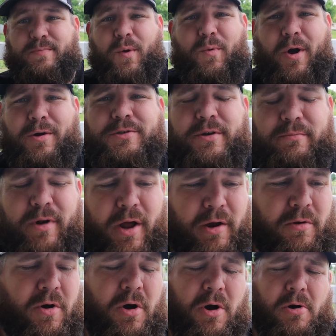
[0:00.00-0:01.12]
my rocket chair, but like,
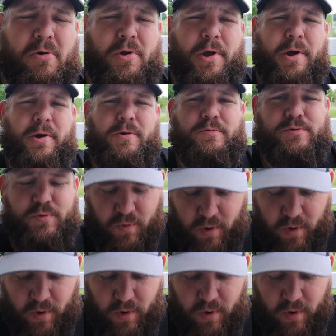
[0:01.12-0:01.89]
oh, there goes the